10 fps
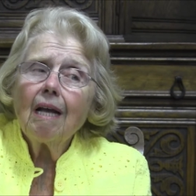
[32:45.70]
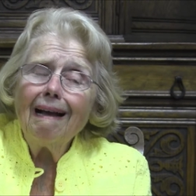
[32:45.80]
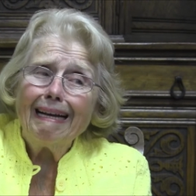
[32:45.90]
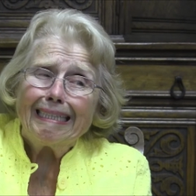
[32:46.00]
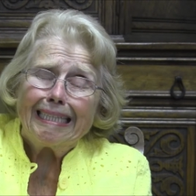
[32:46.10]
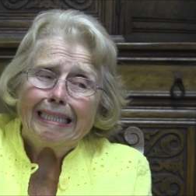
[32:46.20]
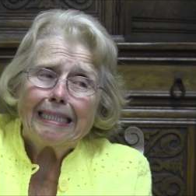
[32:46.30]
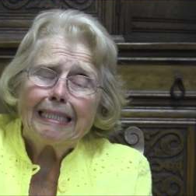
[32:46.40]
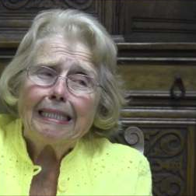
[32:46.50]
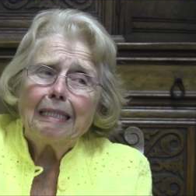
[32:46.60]
at
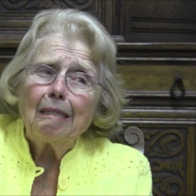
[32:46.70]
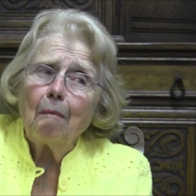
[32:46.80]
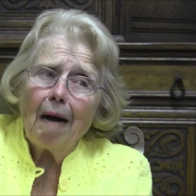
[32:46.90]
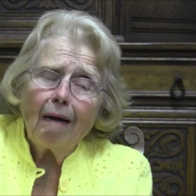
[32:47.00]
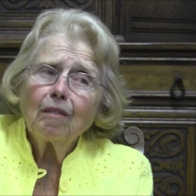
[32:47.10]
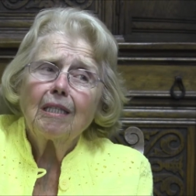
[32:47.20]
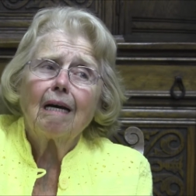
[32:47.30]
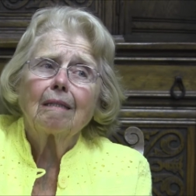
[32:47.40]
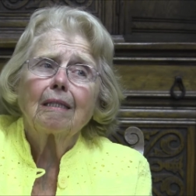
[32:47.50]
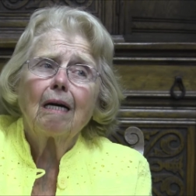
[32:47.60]
about
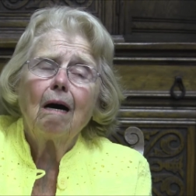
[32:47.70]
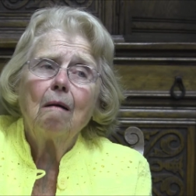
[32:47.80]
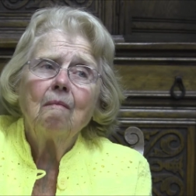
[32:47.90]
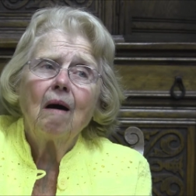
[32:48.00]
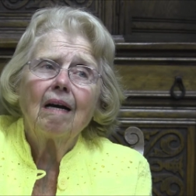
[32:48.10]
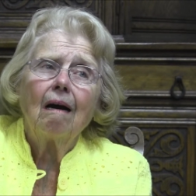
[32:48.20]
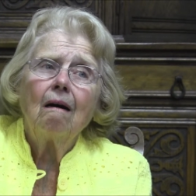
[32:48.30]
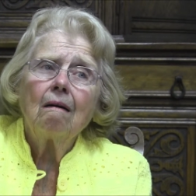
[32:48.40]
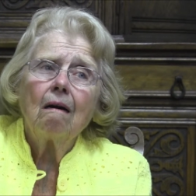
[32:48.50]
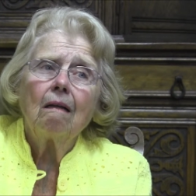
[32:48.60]
that time, my
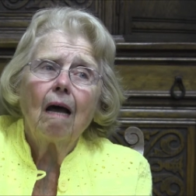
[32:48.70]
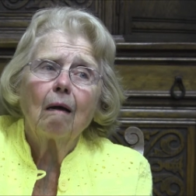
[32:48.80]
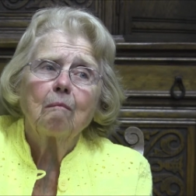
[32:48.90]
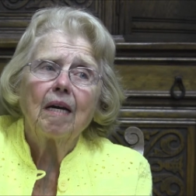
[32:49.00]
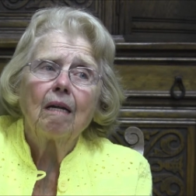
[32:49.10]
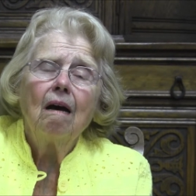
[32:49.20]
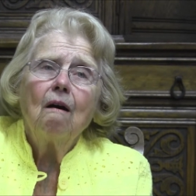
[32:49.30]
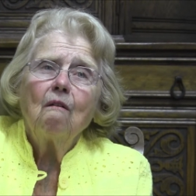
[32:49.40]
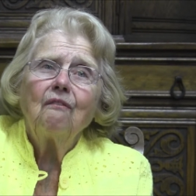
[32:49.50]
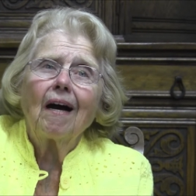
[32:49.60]
uncle had been
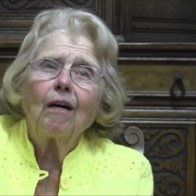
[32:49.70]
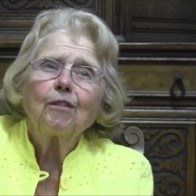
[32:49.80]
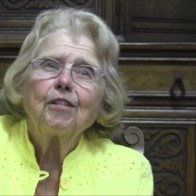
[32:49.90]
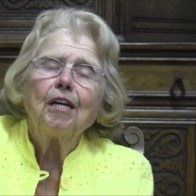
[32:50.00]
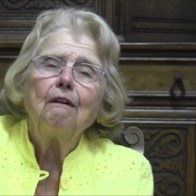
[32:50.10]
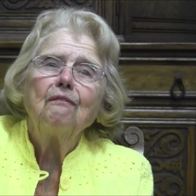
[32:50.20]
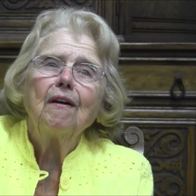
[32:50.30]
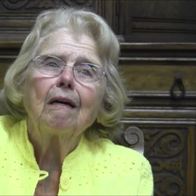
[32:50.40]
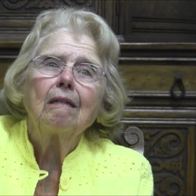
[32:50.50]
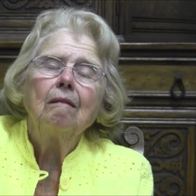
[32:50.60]
fire chief
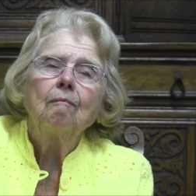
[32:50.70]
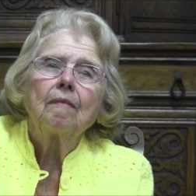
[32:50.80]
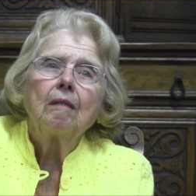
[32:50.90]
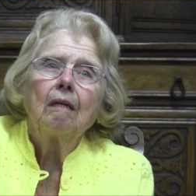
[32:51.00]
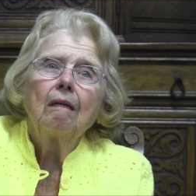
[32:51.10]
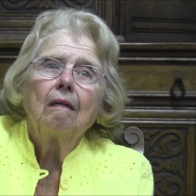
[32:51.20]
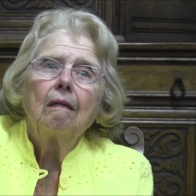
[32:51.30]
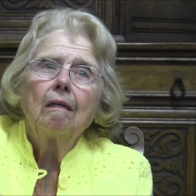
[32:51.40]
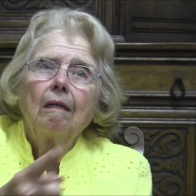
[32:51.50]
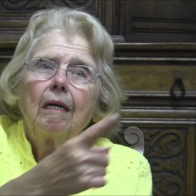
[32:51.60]
in
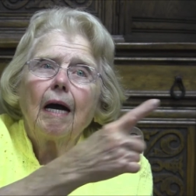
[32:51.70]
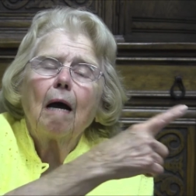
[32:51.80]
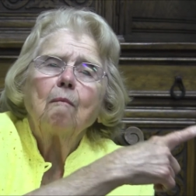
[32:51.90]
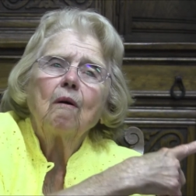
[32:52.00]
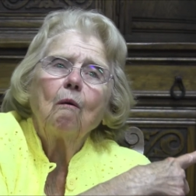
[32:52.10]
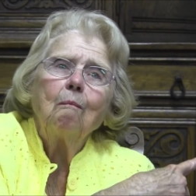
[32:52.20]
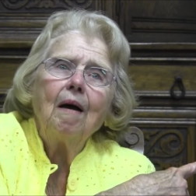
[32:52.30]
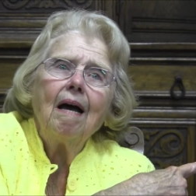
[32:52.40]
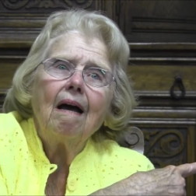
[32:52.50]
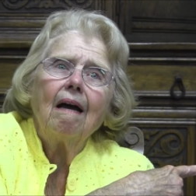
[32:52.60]
Emerald
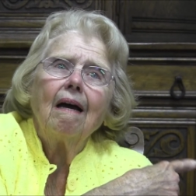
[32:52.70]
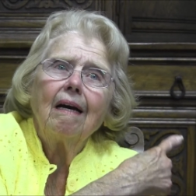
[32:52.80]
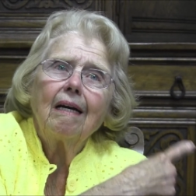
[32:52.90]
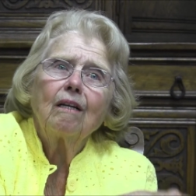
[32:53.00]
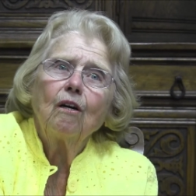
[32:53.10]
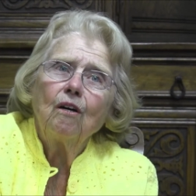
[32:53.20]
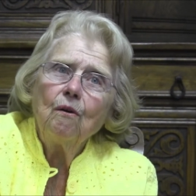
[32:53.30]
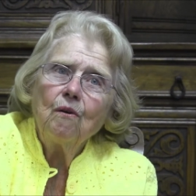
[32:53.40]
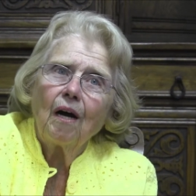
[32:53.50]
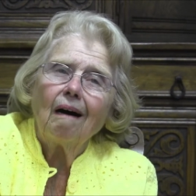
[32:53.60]
Bay in
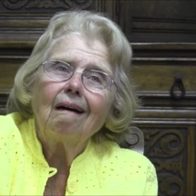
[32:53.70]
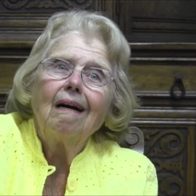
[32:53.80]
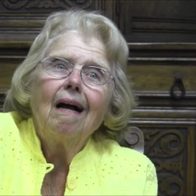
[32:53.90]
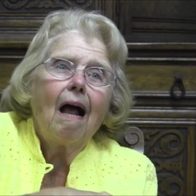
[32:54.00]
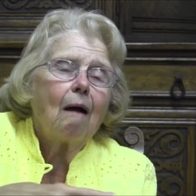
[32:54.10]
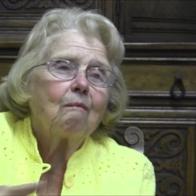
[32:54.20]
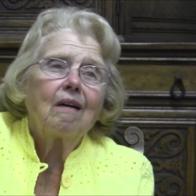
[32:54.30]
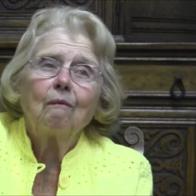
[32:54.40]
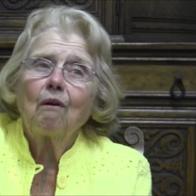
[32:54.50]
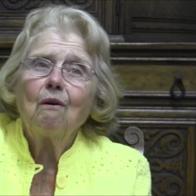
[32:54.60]
Laguna, and
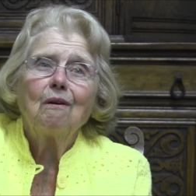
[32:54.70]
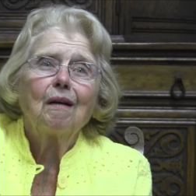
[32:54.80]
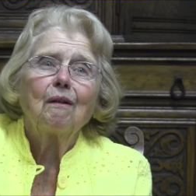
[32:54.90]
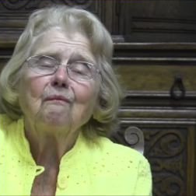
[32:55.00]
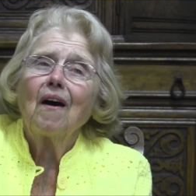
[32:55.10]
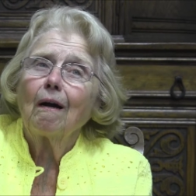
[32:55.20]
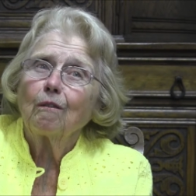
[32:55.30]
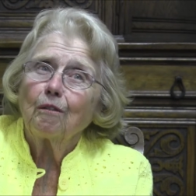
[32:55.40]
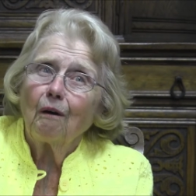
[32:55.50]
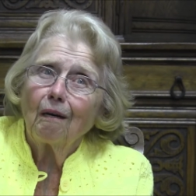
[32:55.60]
we rode in the
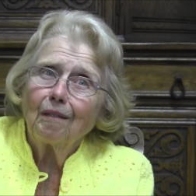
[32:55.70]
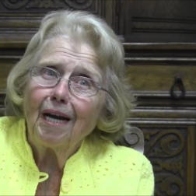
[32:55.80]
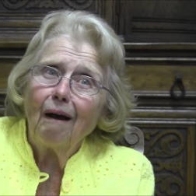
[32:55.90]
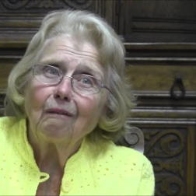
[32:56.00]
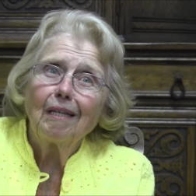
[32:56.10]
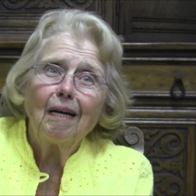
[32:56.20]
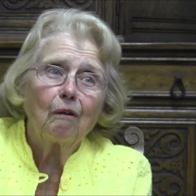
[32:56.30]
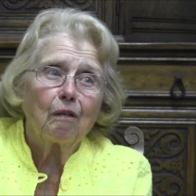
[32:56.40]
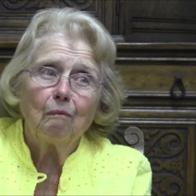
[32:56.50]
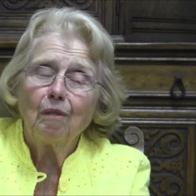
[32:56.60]
fire truck down
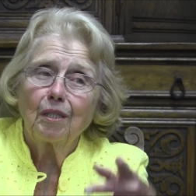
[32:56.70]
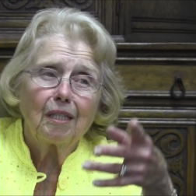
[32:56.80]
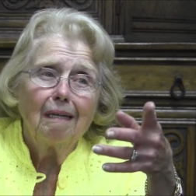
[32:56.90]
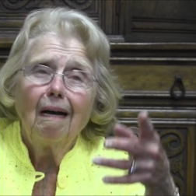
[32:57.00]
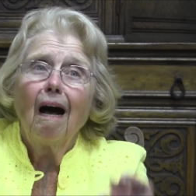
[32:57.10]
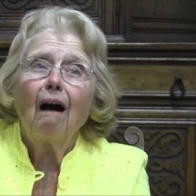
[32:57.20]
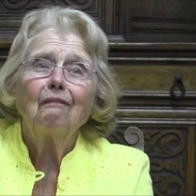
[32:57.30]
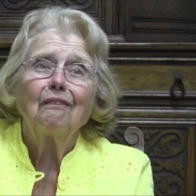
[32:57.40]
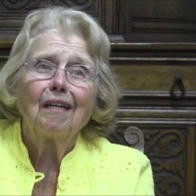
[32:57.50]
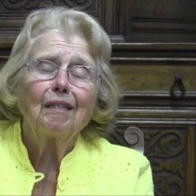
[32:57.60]
there that was
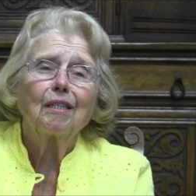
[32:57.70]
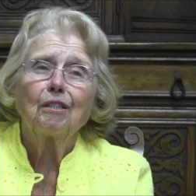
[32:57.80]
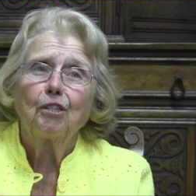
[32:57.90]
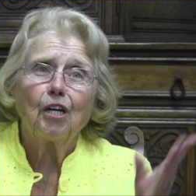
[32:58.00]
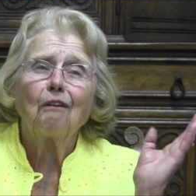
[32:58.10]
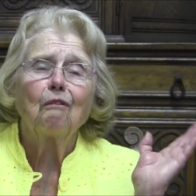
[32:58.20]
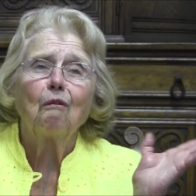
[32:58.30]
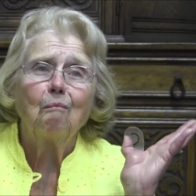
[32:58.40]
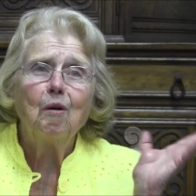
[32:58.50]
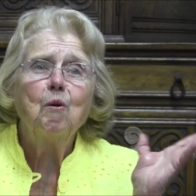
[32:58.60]
of this general
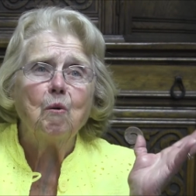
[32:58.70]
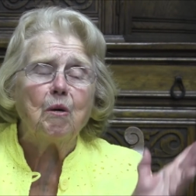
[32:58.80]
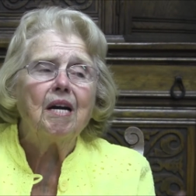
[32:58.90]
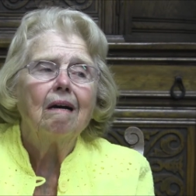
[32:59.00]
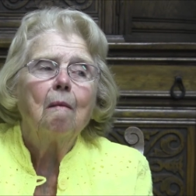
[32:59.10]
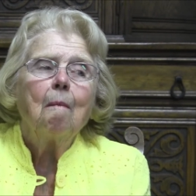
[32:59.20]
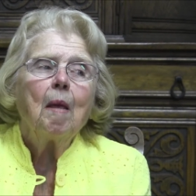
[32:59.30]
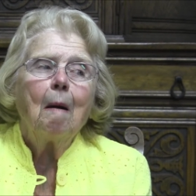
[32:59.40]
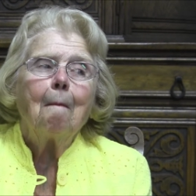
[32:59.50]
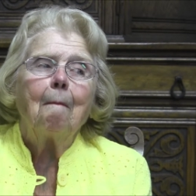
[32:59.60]
mood.
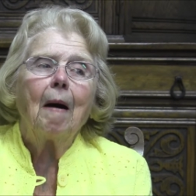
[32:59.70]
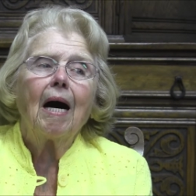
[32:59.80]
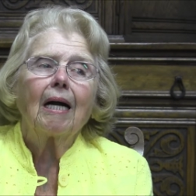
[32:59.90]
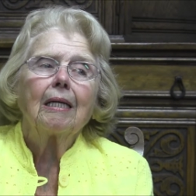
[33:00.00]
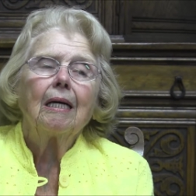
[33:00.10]
But